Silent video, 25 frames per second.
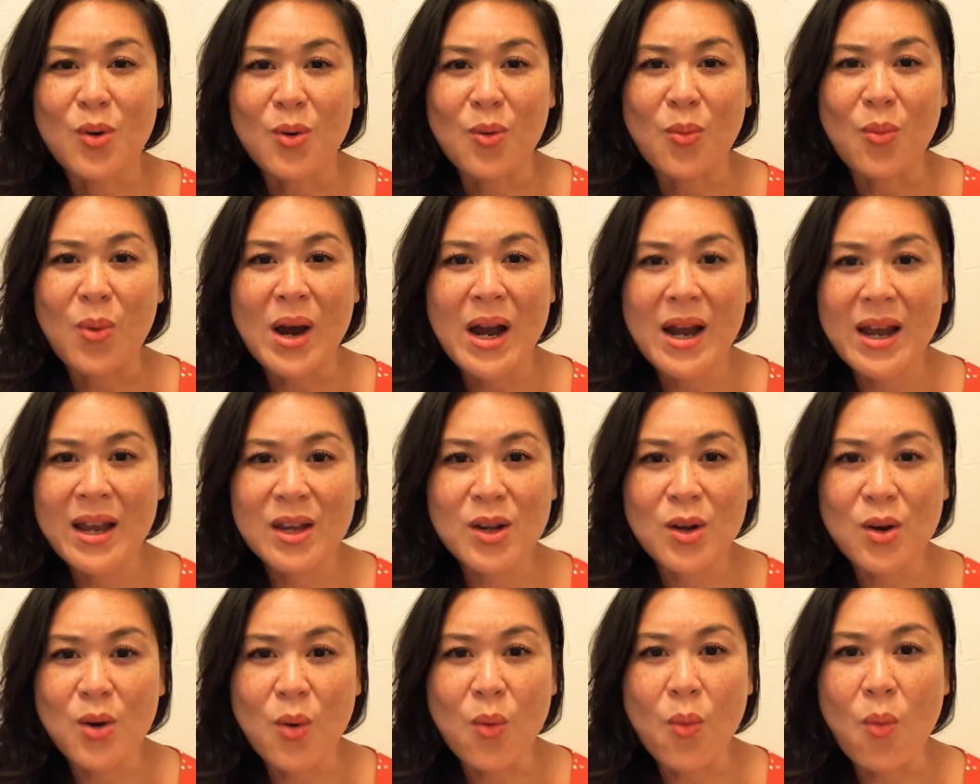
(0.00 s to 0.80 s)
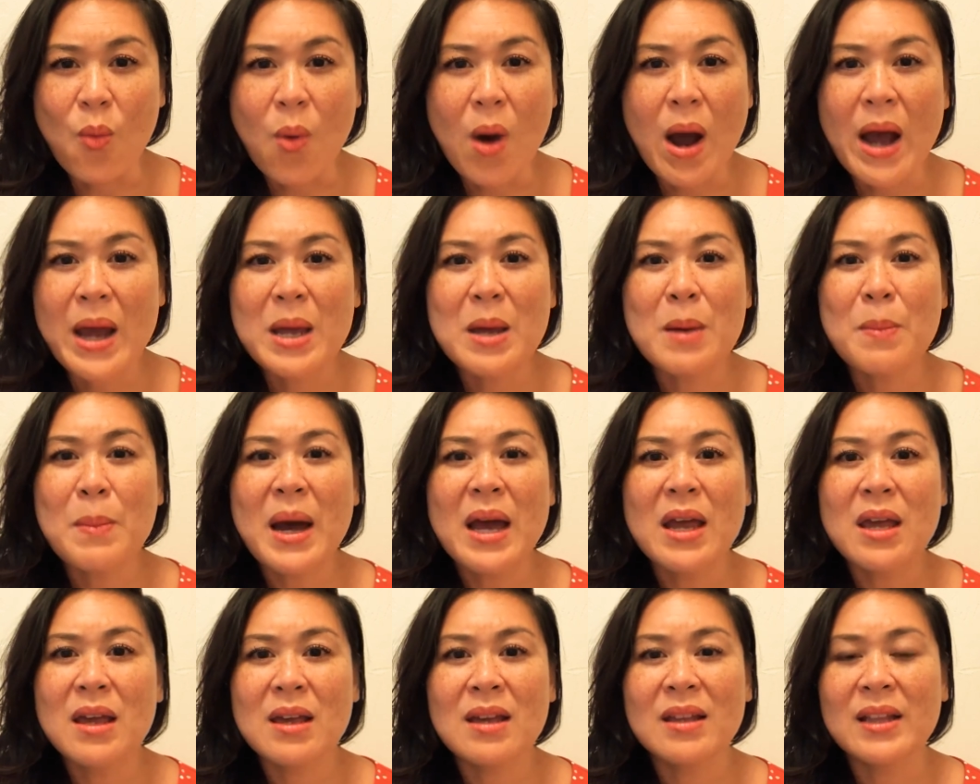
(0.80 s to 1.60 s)
why am
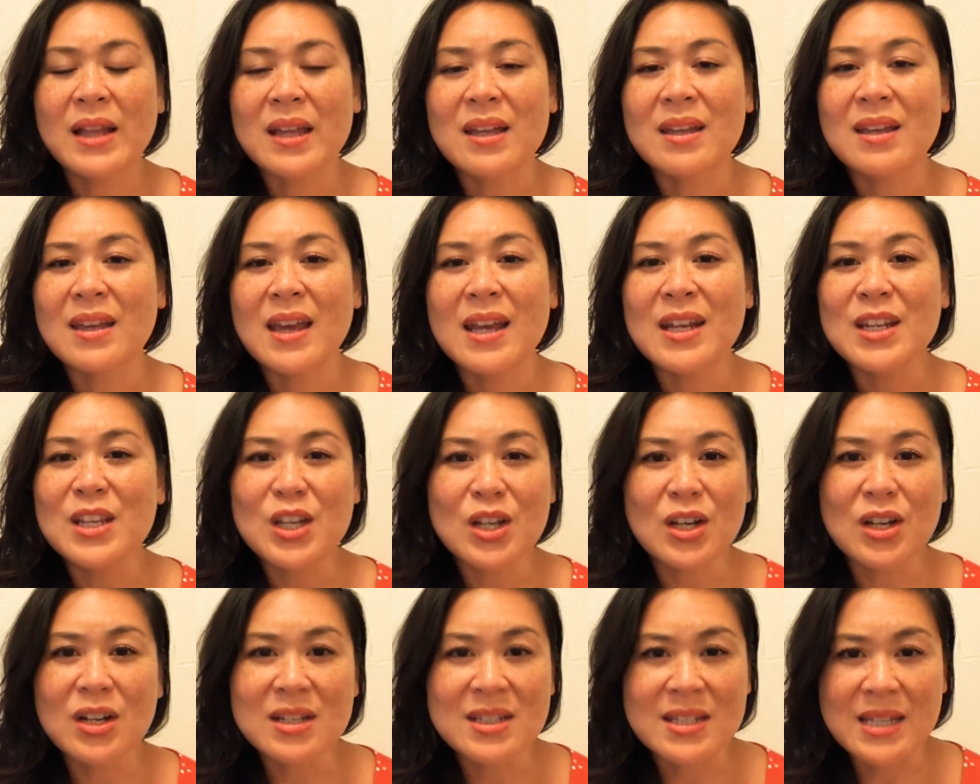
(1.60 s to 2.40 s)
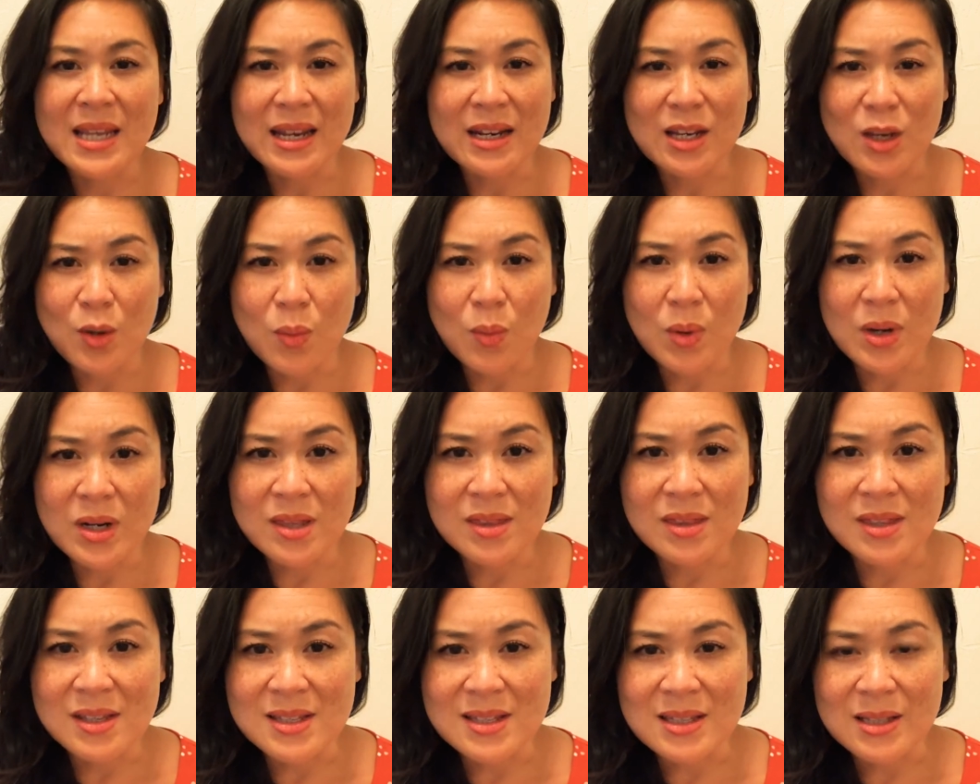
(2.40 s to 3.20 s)
I like any good to anyone in
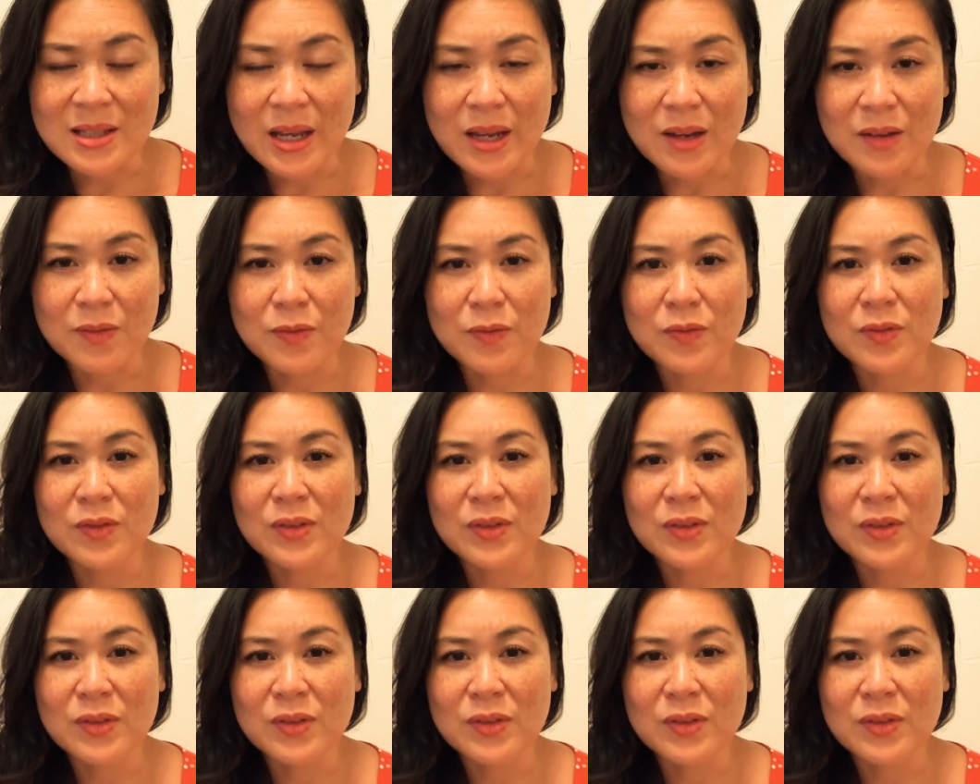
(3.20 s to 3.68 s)
this life?